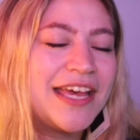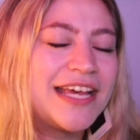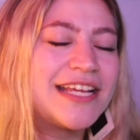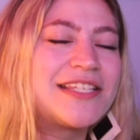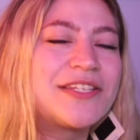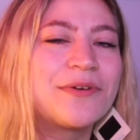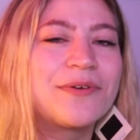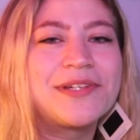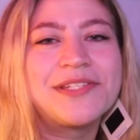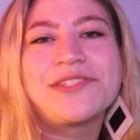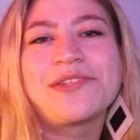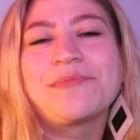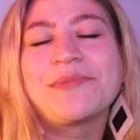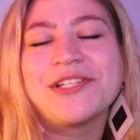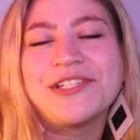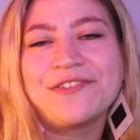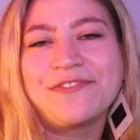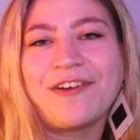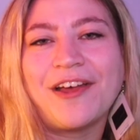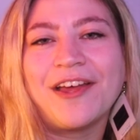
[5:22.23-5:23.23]
It's always so
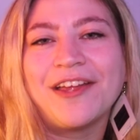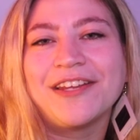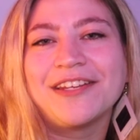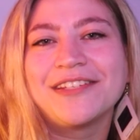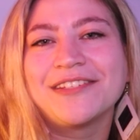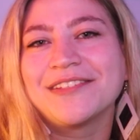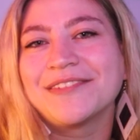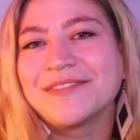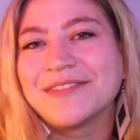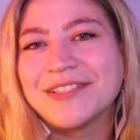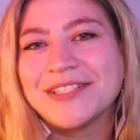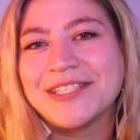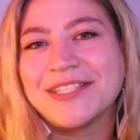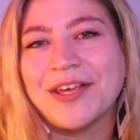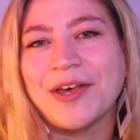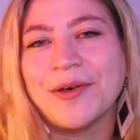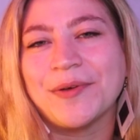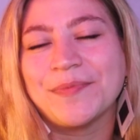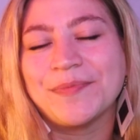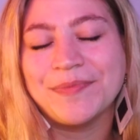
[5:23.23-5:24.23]
much fun.
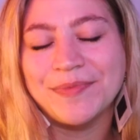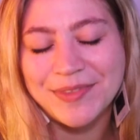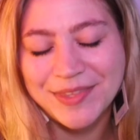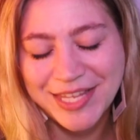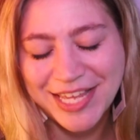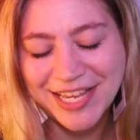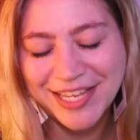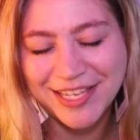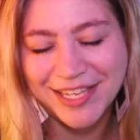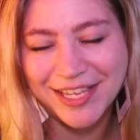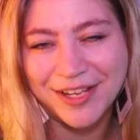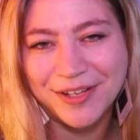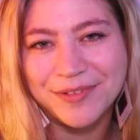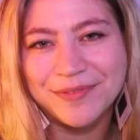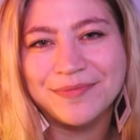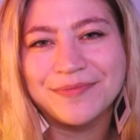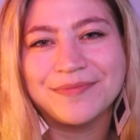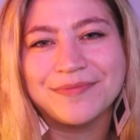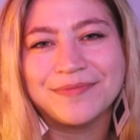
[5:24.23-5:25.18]
So thank you.